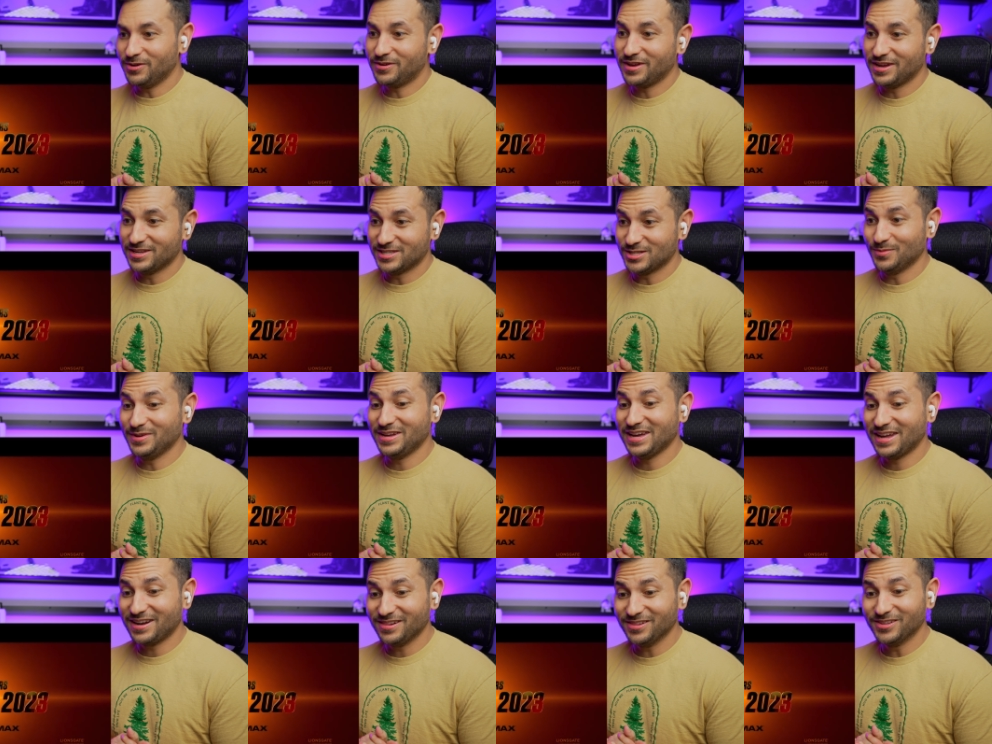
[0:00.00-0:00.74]
Okay, so we
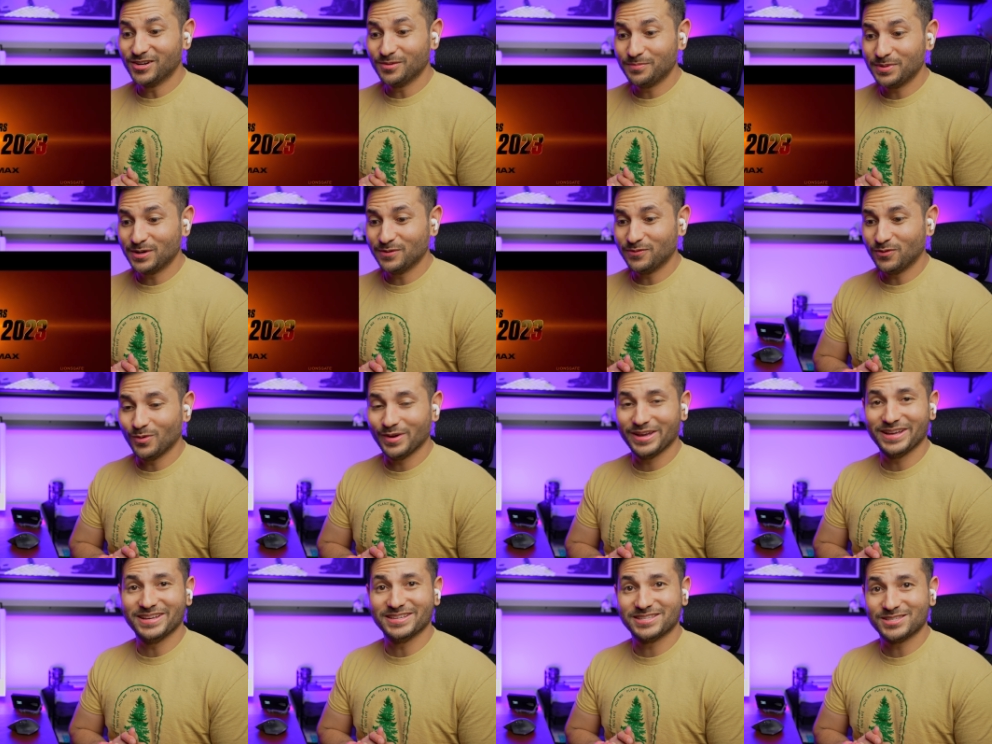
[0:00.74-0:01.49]
got a little bit of a
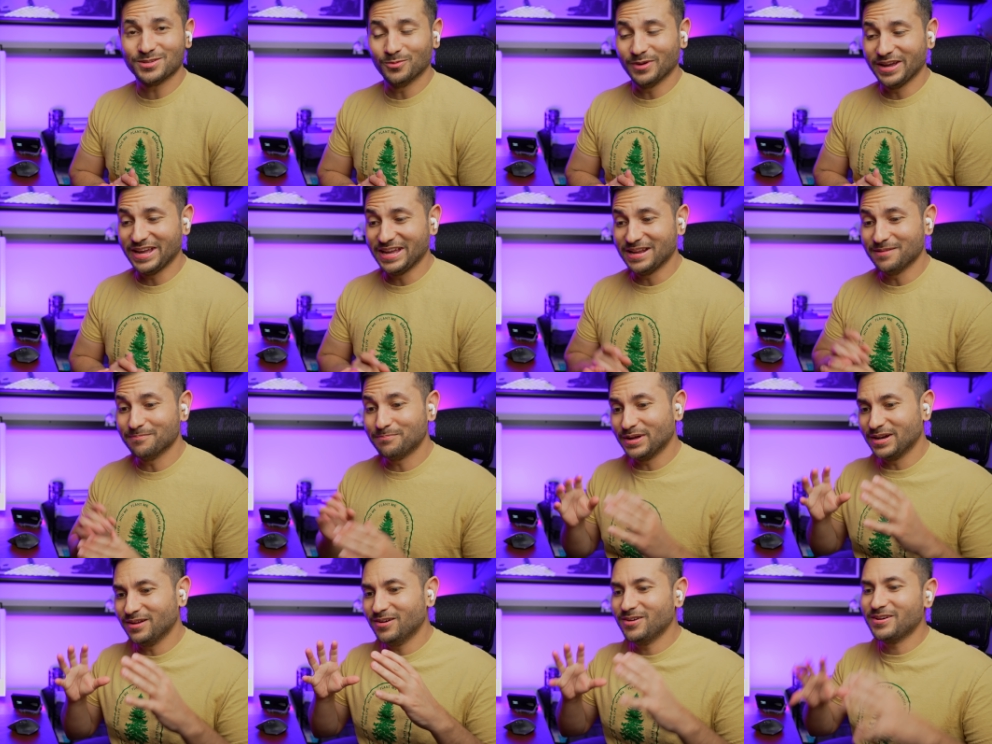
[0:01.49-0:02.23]
ways to wait.
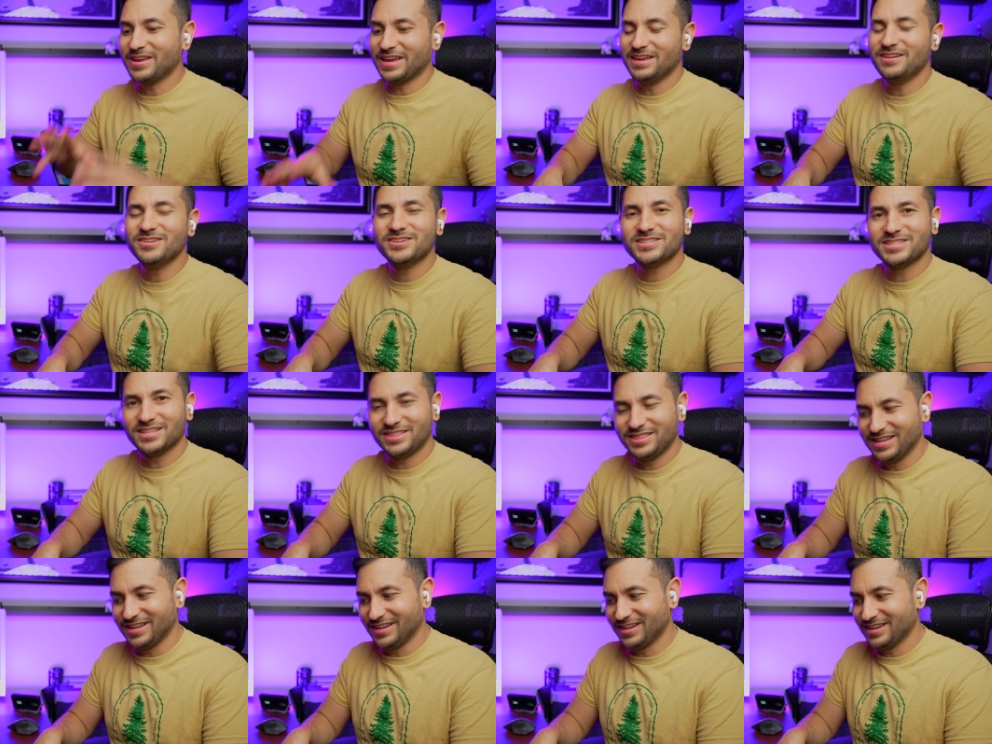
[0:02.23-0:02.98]
But okay, here's the
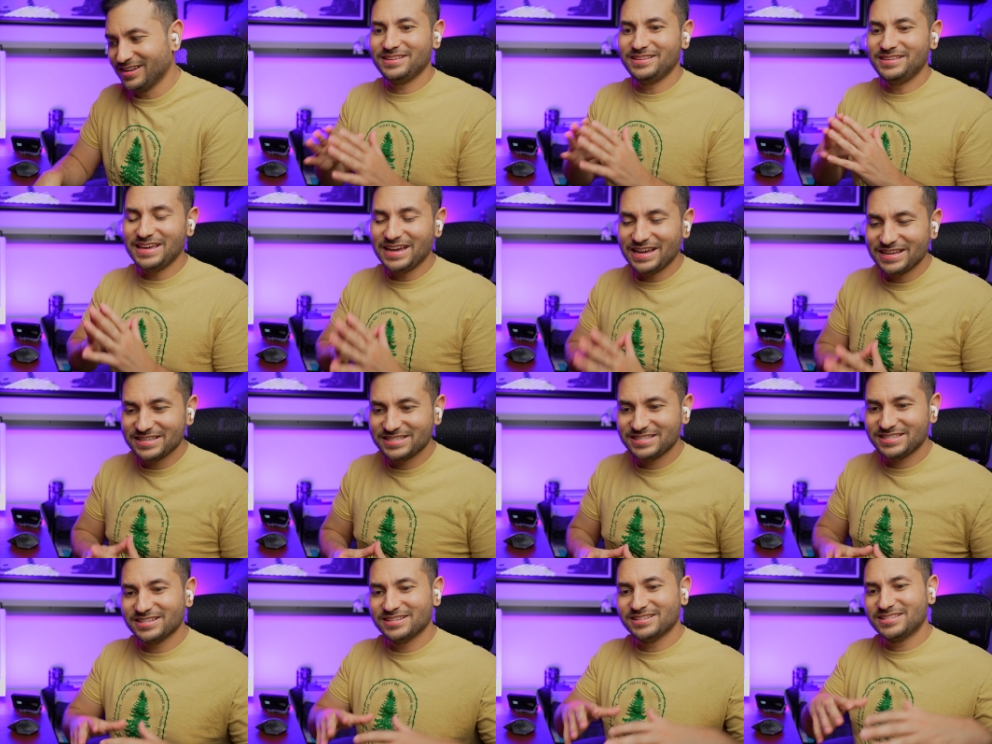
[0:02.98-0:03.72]
thing.
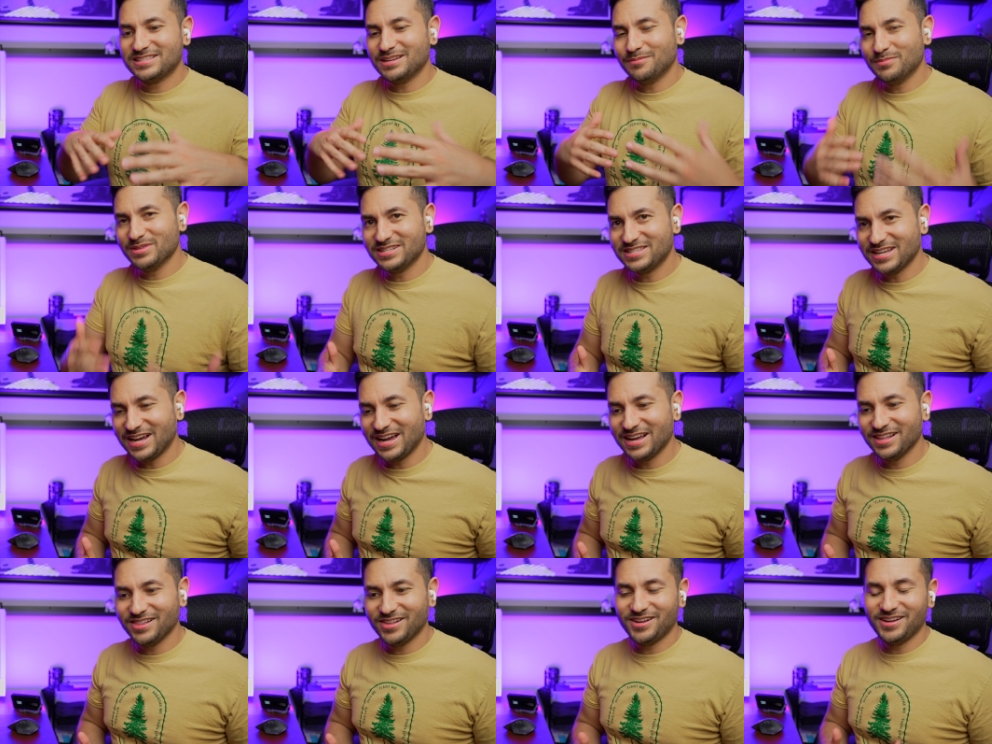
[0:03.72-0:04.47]
Yes, some of the
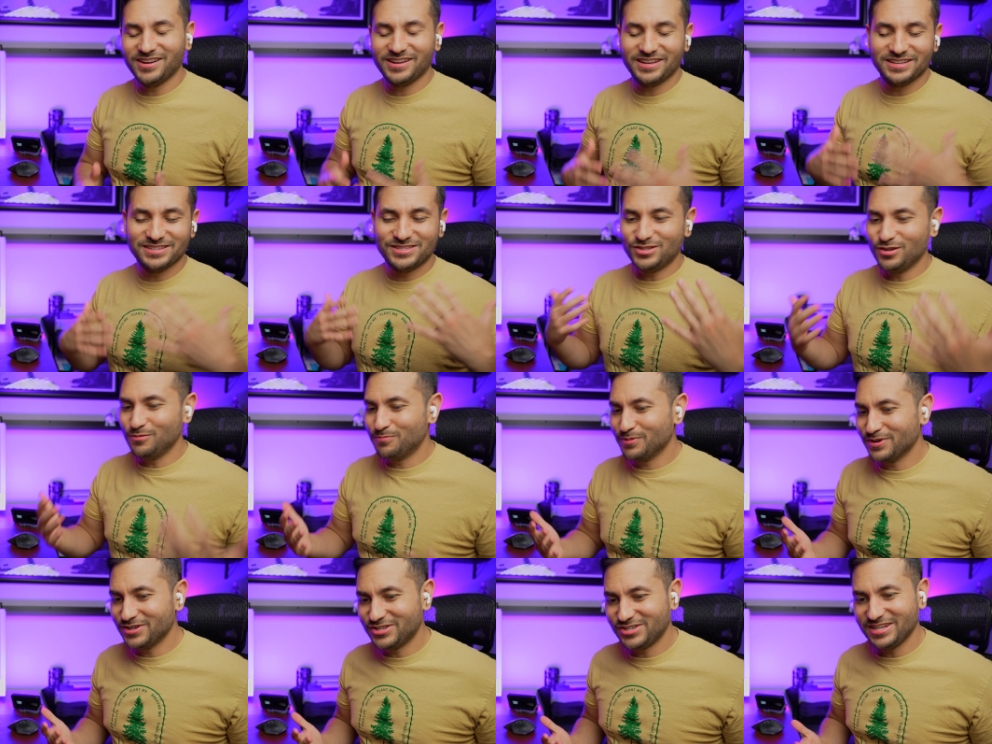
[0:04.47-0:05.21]
dialogue is
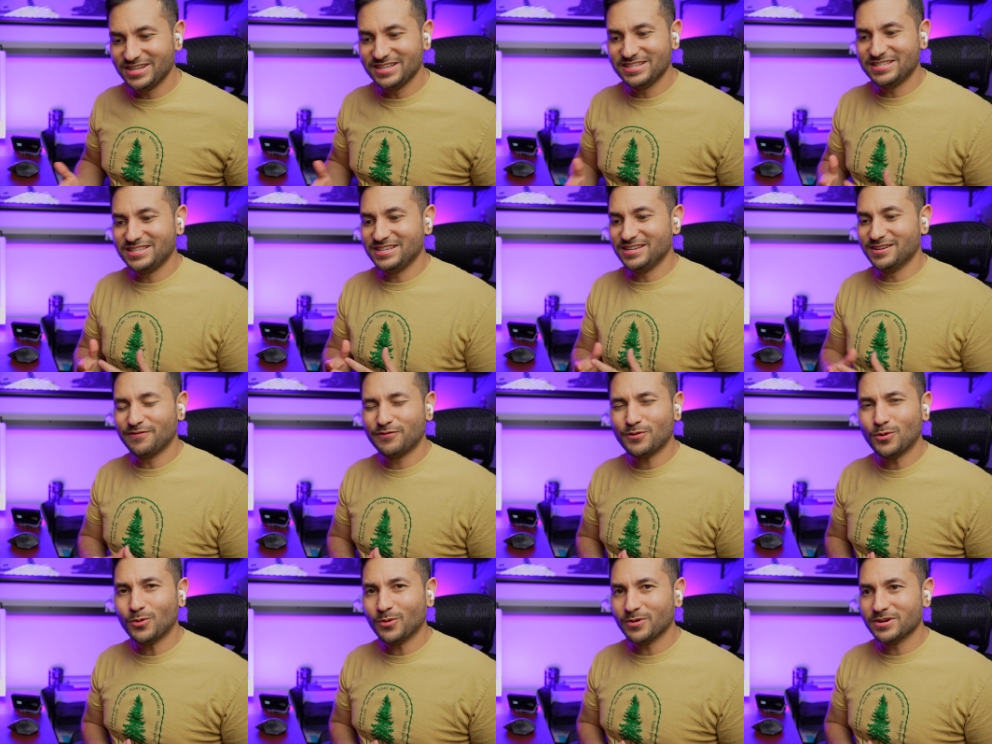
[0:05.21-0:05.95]
super cheesy,
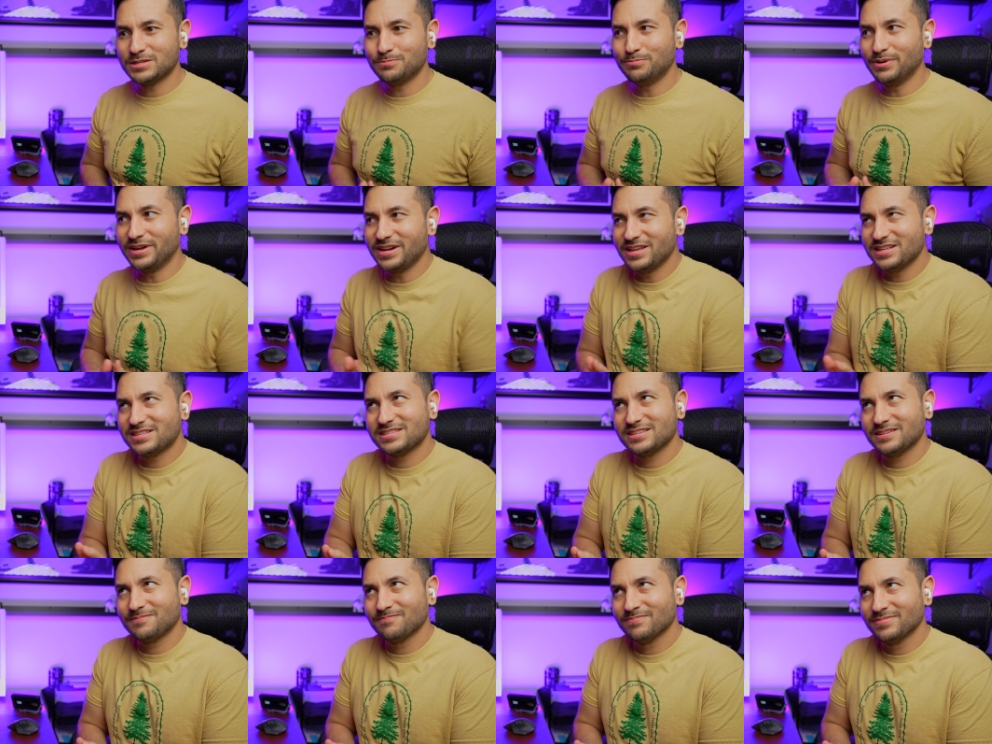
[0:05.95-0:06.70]
of course, but
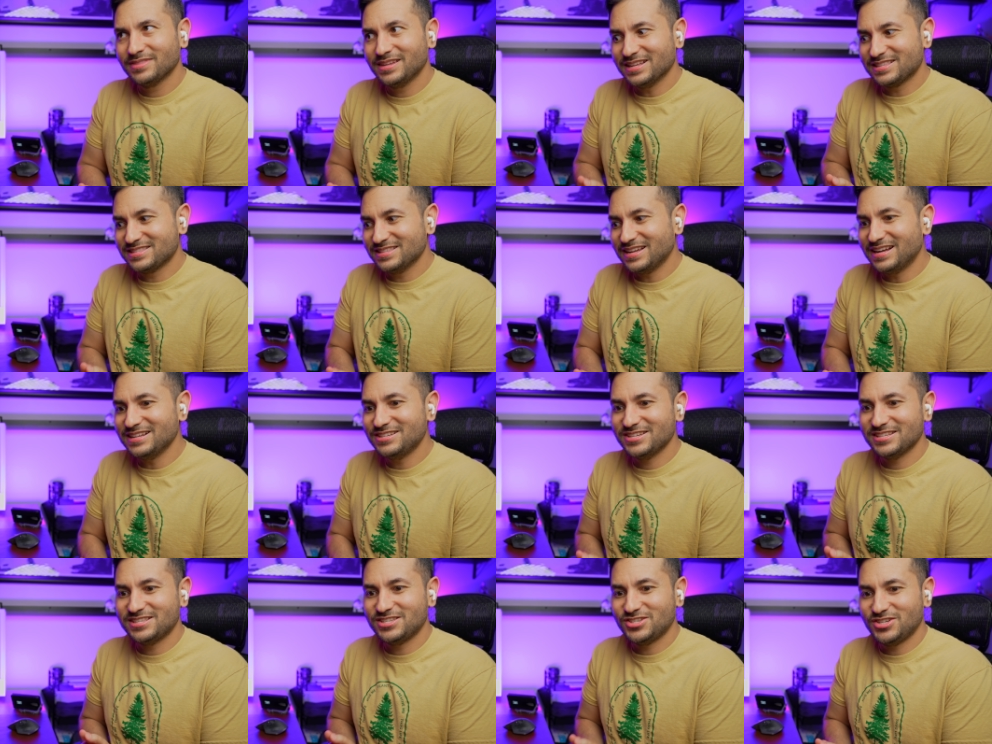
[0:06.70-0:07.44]
it's it's not
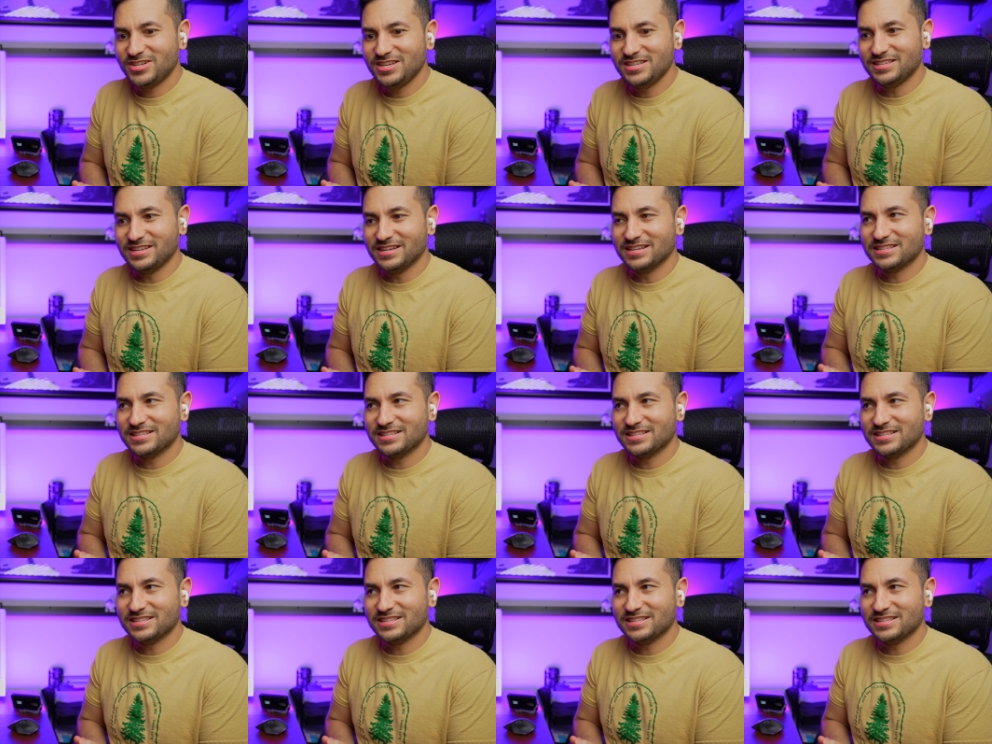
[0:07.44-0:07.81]
just cheesy.